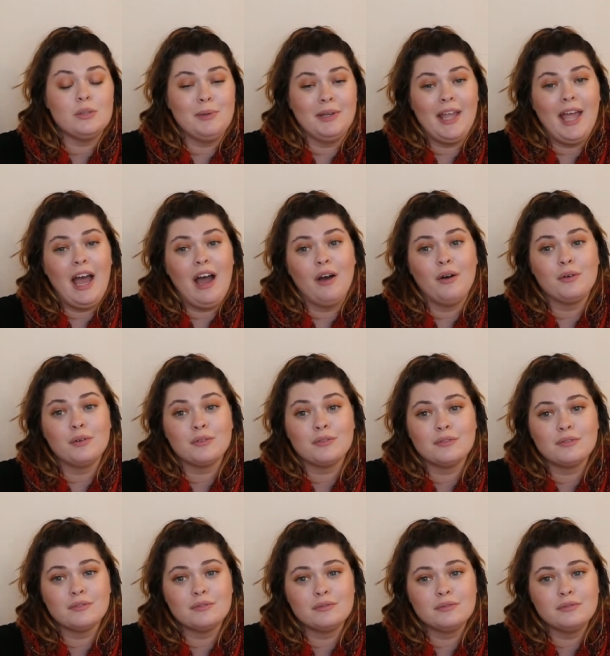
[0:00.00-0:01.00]
account
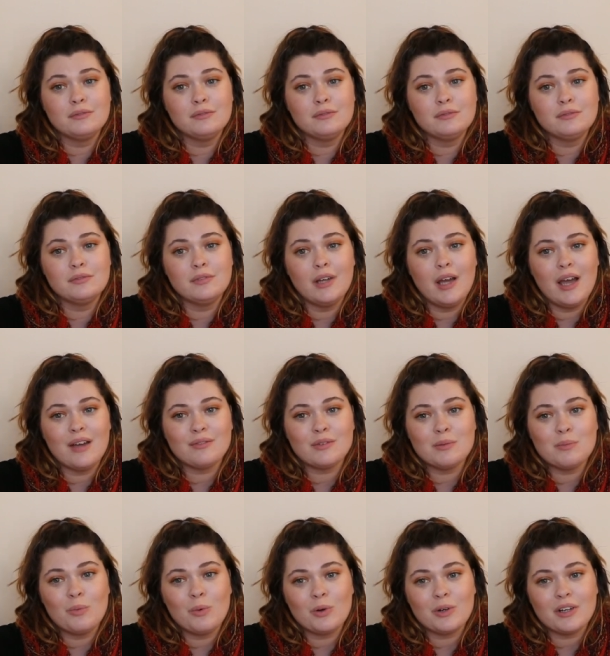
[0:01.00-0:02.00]
every
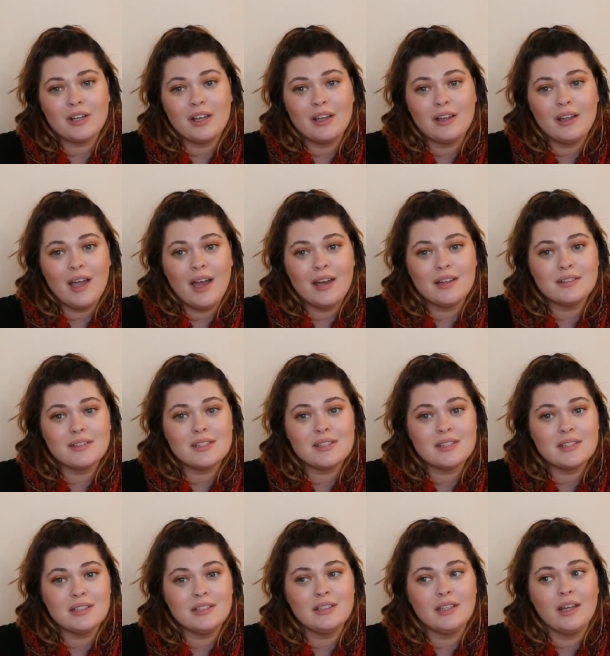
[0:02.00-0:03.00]
morning and
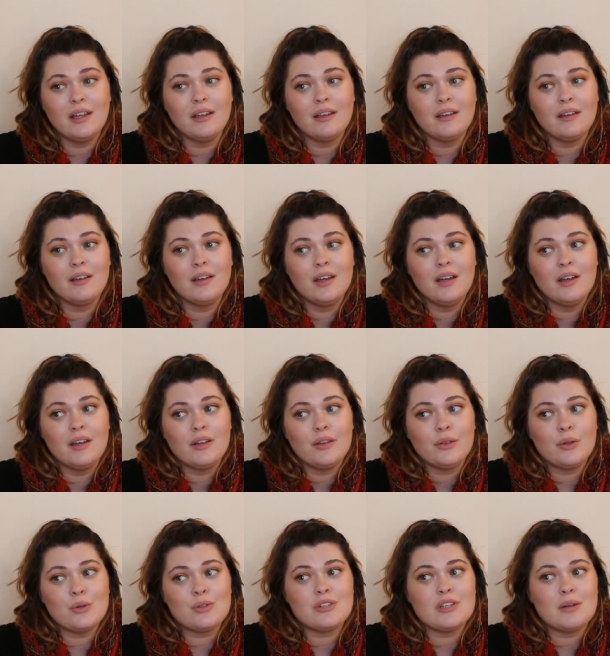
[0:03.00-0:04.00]
seeing
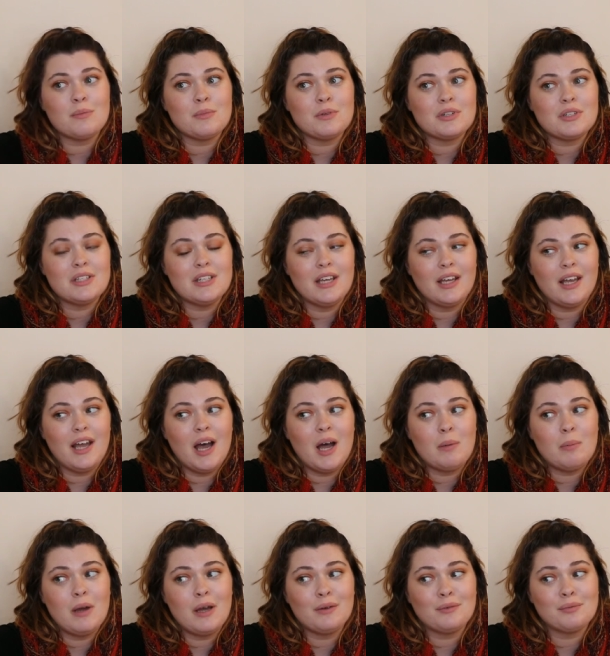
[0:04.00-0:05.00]
those numbers tick
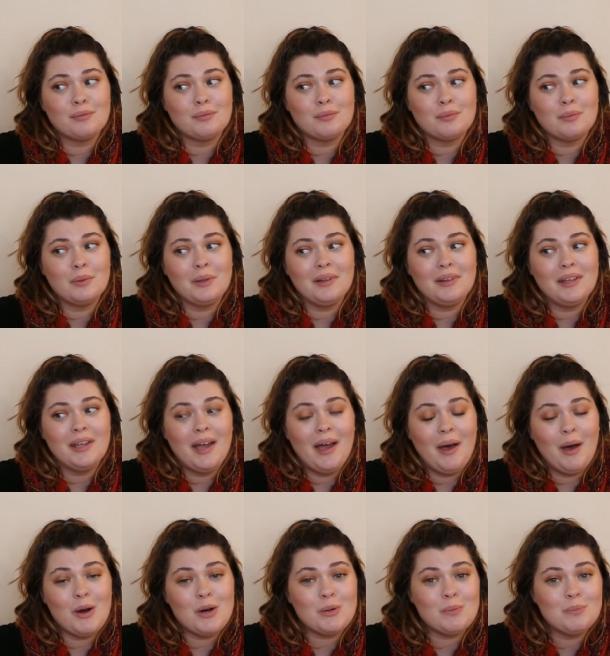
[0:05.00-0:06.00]
up have really
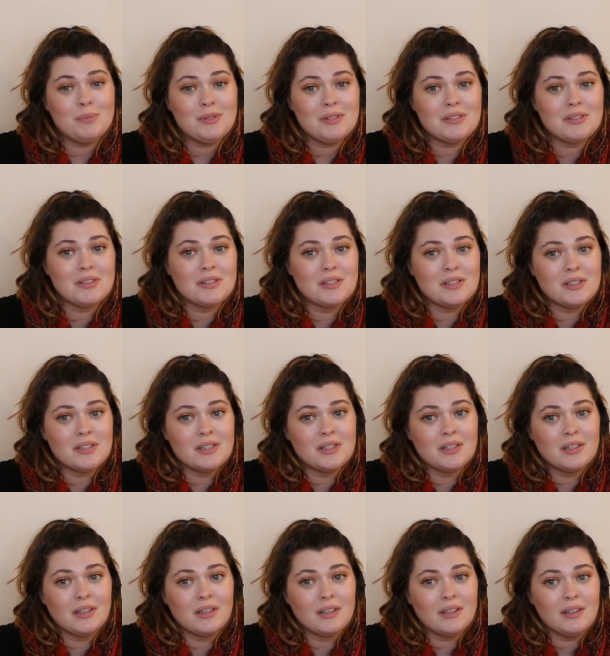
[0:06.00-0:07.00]
helped
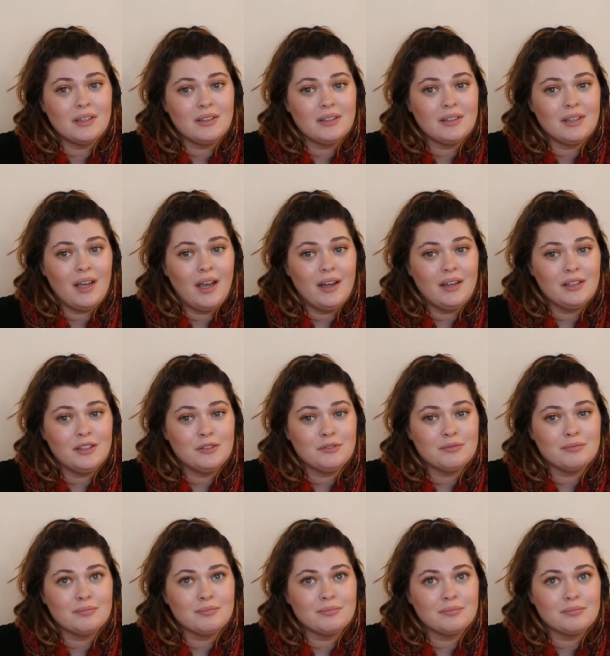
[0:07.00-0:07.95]
kind of